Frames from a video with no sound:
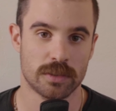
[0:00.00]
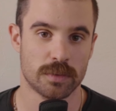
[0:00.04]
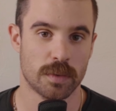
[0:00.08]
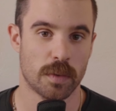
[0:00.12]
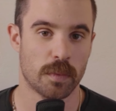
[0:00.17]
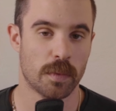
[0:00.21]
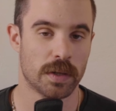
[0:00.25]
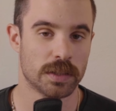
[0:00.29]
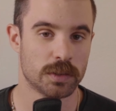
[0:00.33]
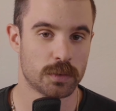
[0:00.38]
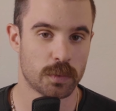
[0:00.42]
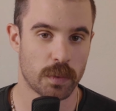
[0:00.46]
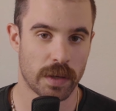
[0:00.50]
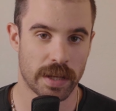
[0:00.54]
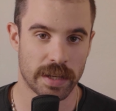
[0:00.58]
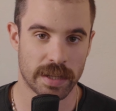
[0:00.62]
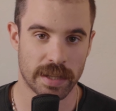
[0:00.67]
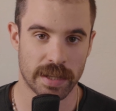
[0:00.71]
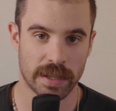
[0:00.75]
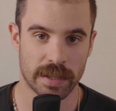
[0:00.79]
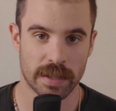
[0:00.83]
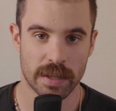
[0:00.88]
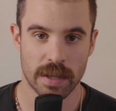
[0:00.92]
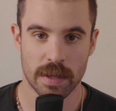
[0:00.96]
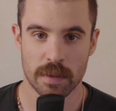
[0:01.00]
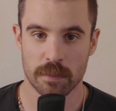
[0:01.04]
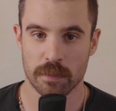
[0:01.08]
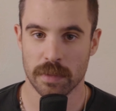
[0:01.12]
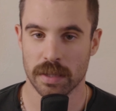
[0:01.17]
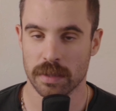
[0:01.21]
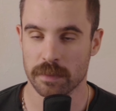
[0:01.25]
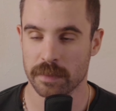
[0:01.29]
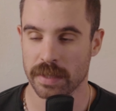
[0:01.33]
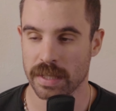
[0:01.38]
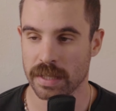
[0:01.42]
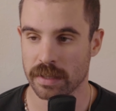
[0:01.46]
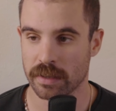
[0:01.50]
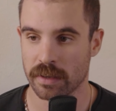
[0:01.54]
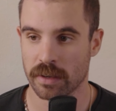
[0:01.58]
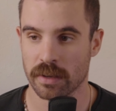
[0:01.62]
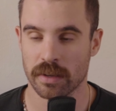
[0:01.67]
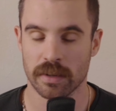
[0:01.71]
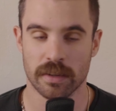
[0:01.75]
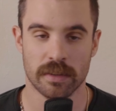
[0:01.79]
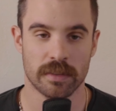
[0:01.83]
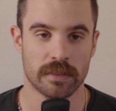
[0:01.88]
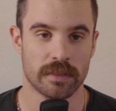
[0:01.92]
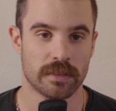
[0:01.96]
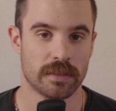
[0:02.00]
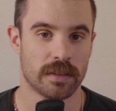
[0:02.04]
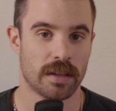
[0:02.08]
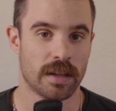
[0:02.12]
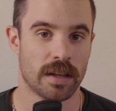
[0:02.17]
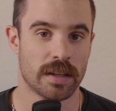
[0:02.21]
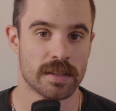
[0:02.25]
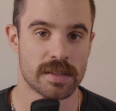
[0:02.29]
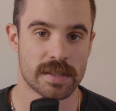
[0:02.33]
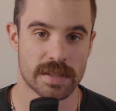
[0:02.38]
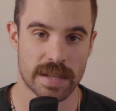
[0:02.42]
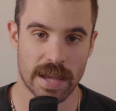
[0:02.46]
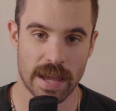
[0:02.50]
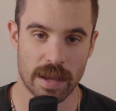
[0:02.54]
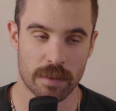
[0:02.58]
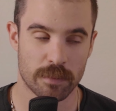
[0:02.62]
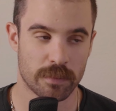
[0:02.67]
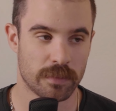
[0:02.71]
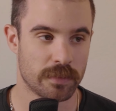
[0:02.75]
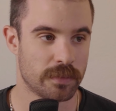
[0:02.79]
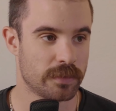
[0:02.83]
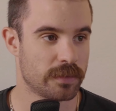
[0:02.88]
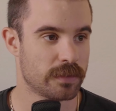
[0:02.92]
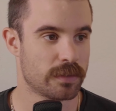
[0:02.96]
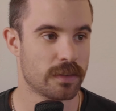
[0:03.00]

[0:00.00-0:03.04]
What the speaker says: to a 120 millimeter stem,